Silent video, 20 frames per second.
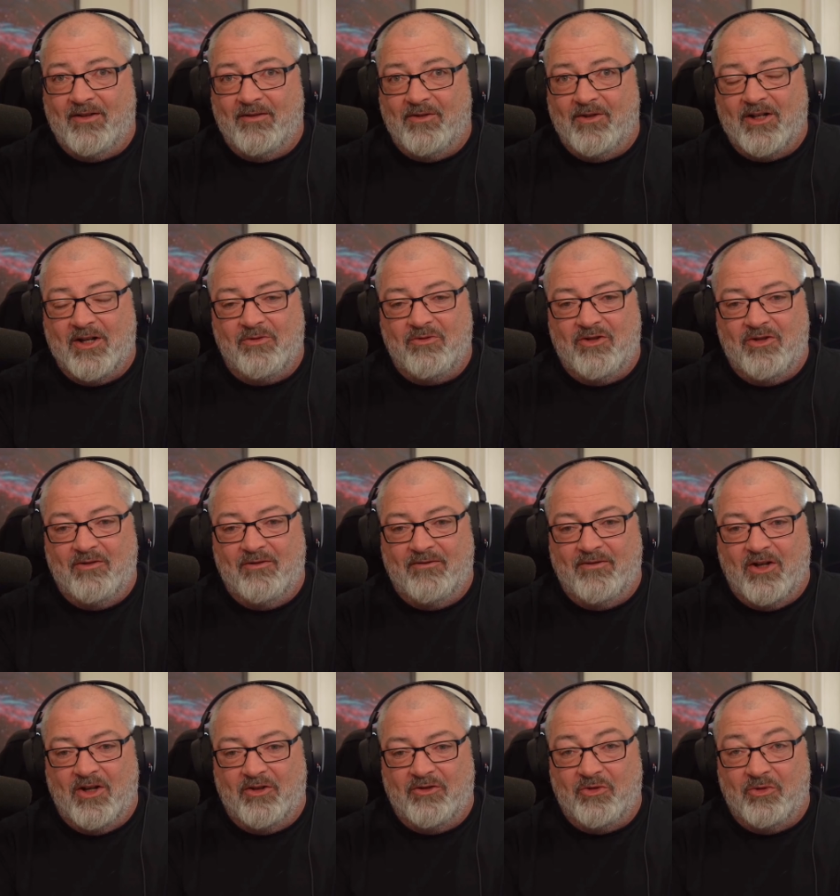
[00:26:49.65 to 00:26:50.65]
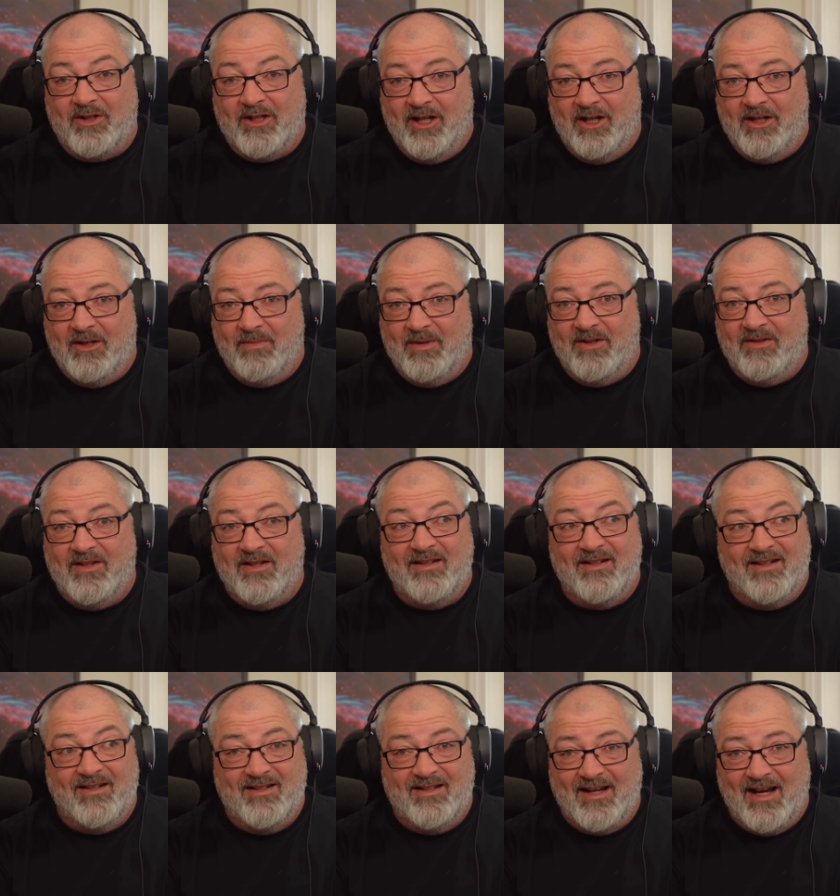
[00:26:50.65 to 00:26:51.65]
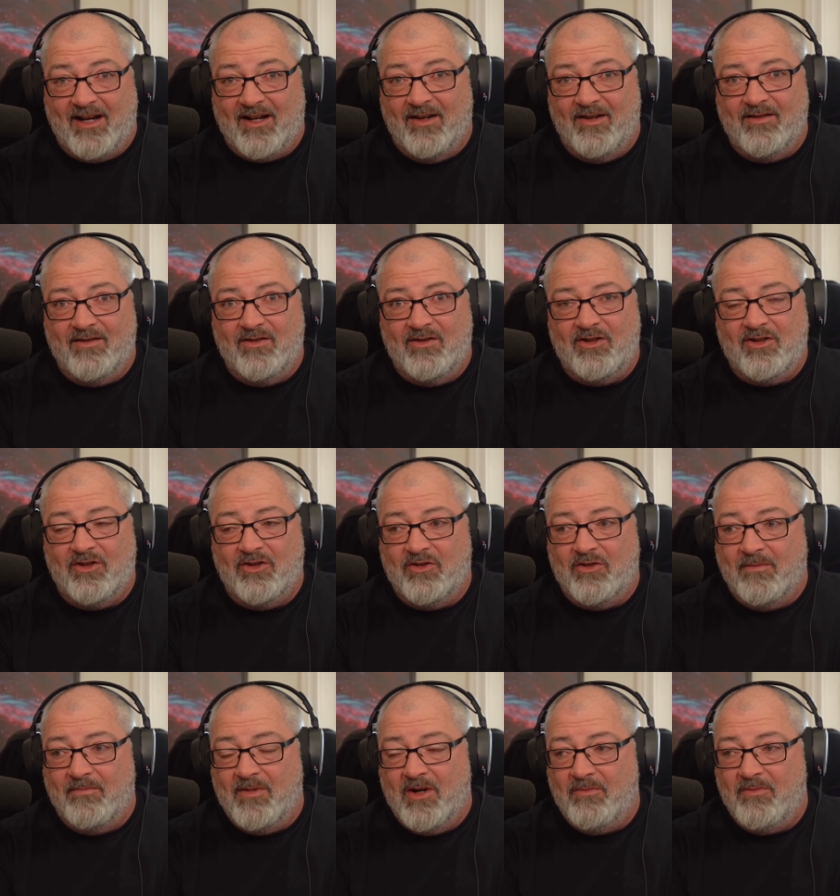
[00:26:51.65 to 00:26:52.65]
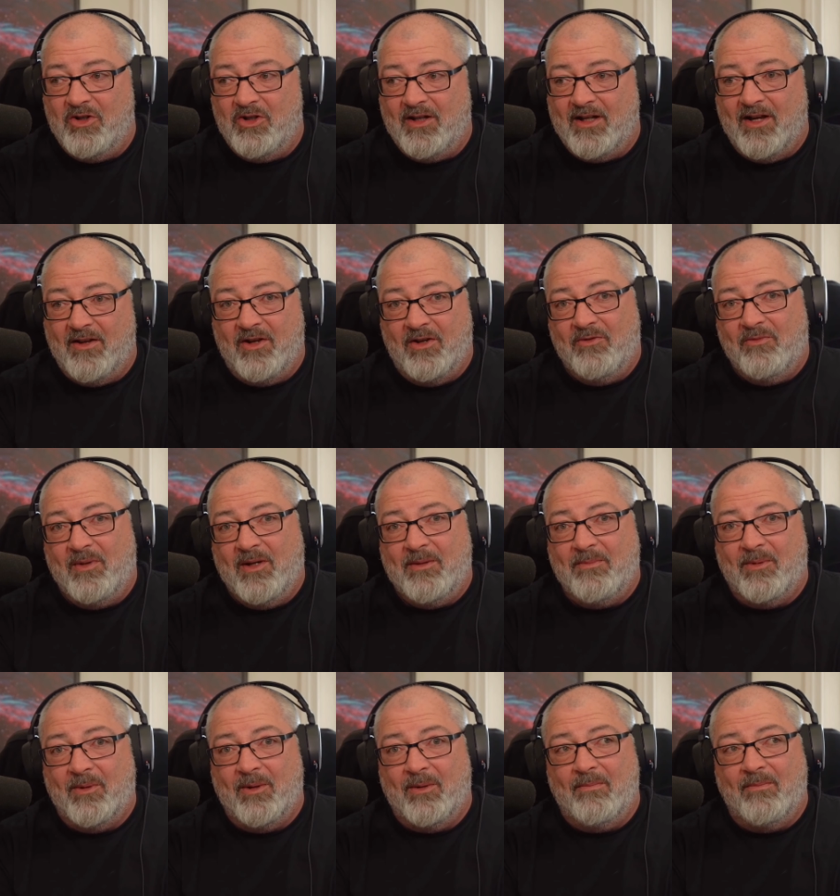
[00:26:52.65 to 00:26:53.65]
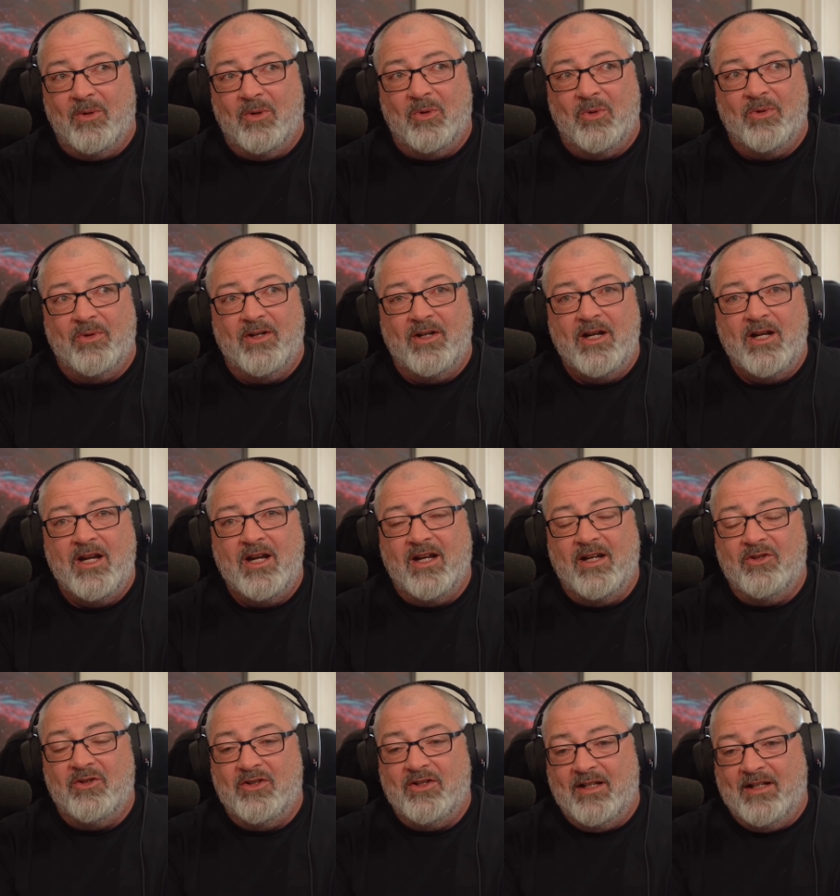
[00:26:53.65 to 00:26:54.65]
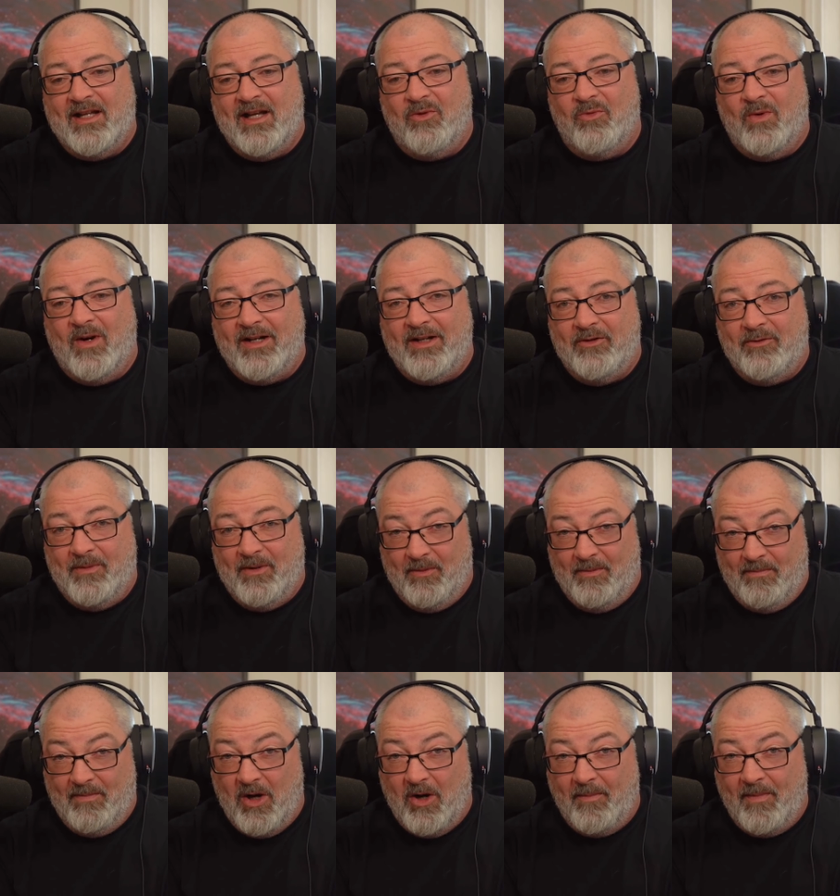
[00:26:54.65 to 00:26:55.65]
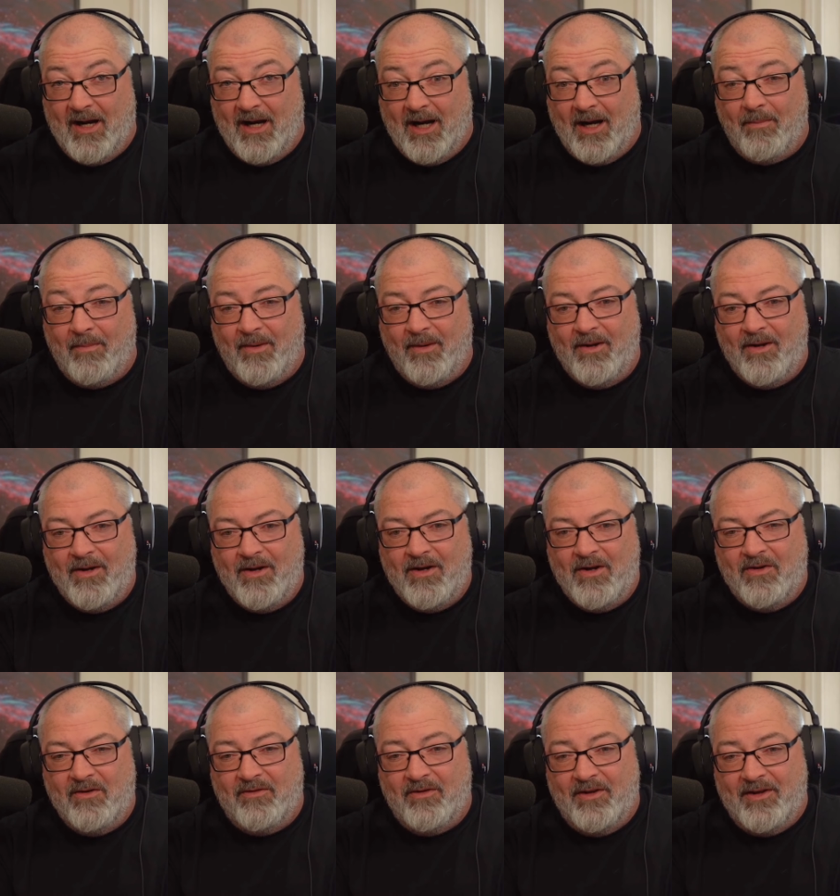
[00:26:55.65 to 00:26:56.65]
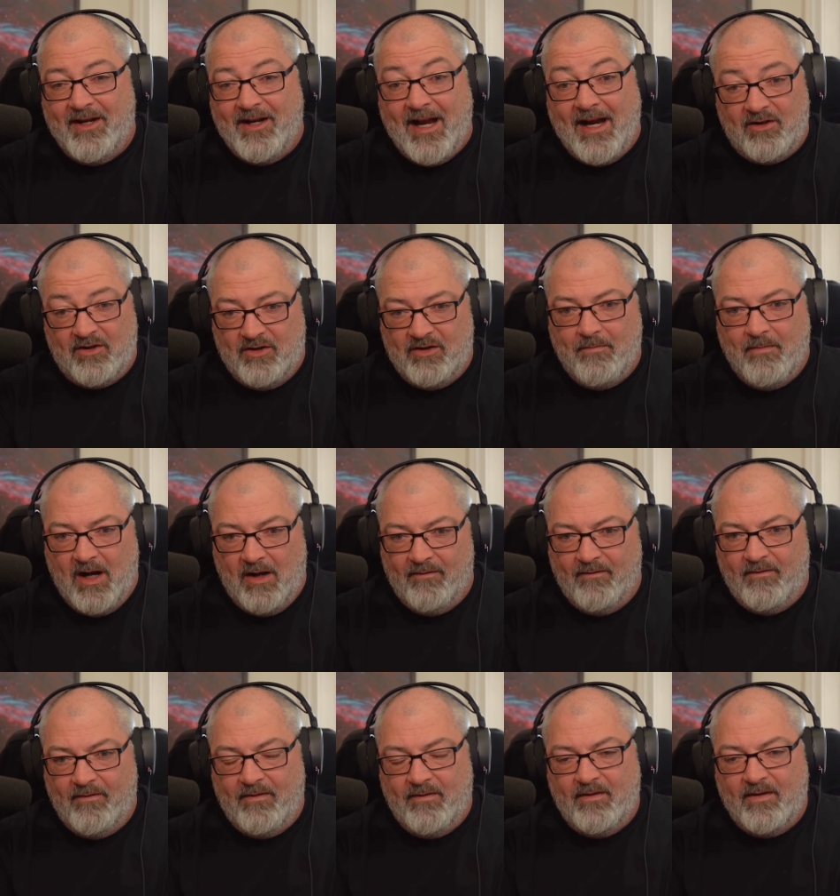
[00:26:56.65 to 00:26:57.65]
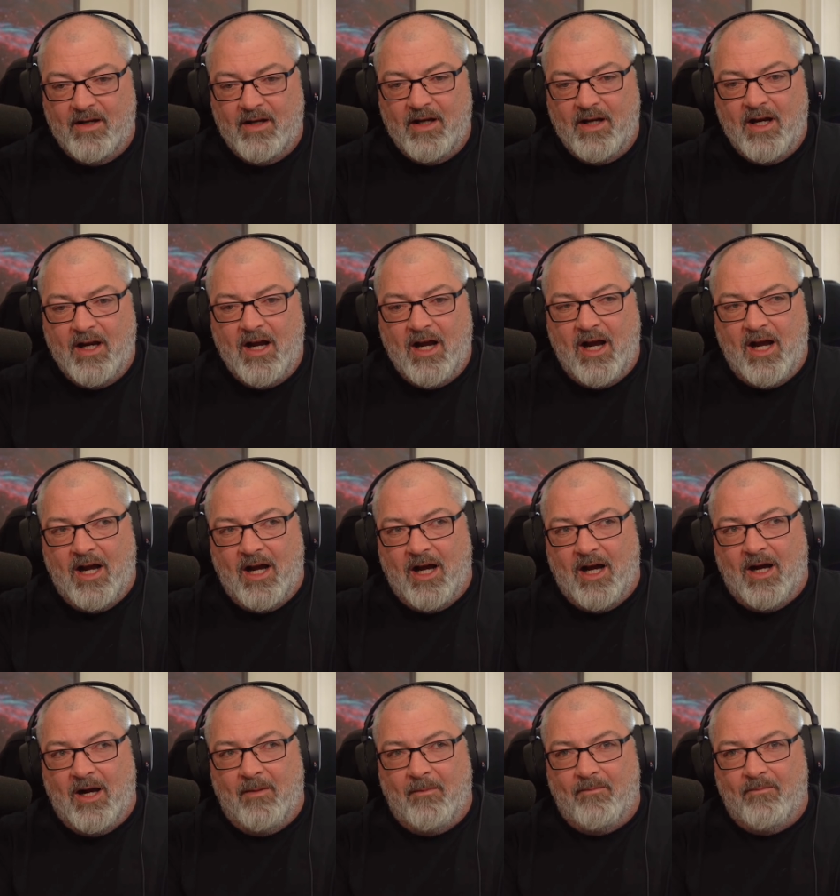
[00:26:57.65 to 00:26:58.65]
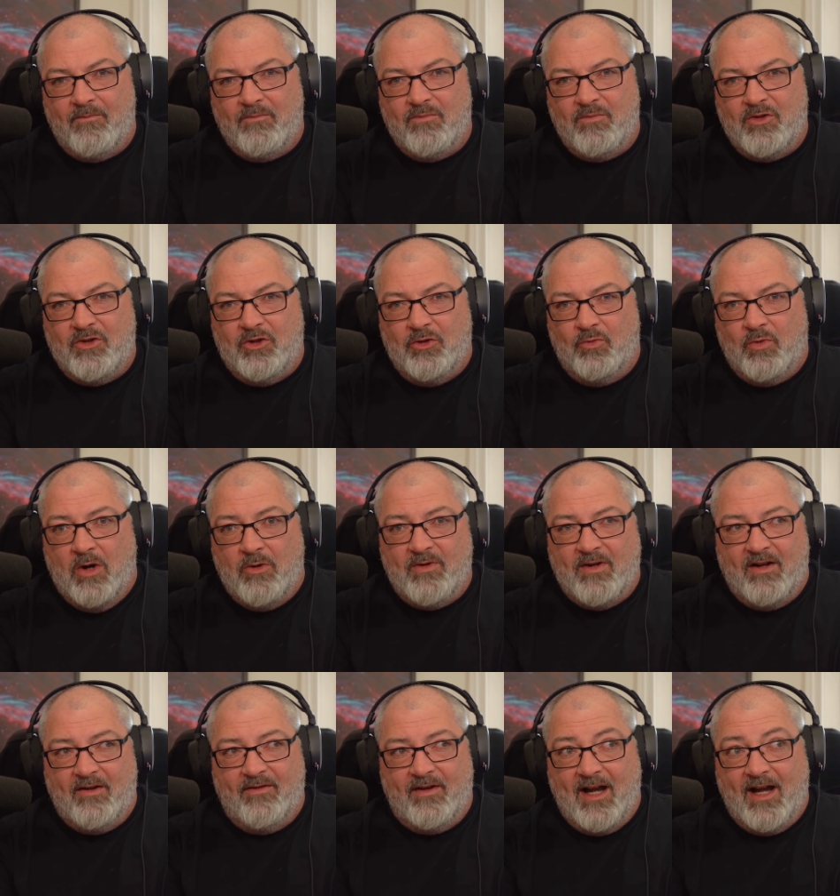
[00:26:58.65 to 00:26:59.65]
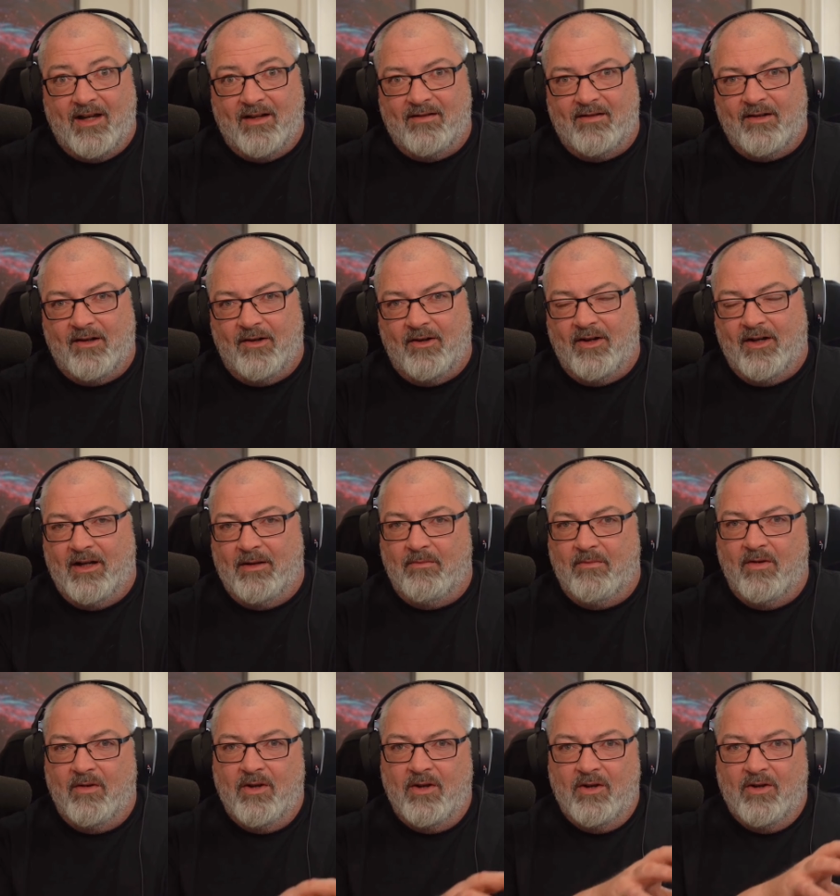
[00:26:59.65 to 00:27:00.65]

If you go too fast, you'll kill your business in seconds because the moment you get those people on board and you see that wage bill pop up for the next month, um, you won't have had time